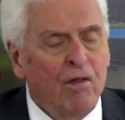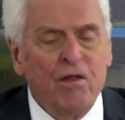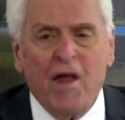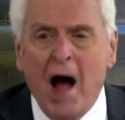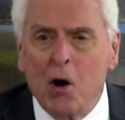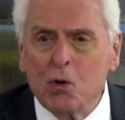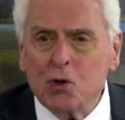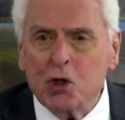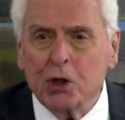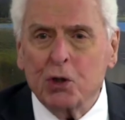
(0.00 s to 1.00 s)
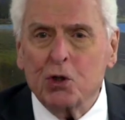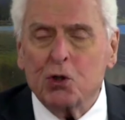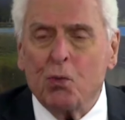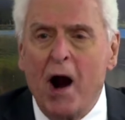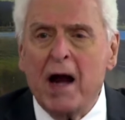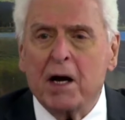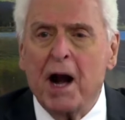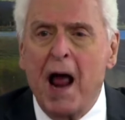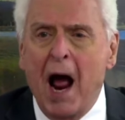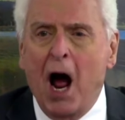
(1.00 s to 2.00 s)
Thousands right
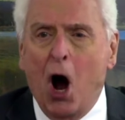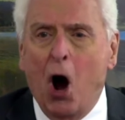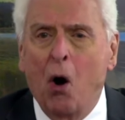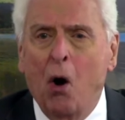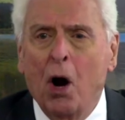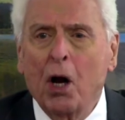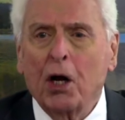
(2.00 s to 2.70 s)
now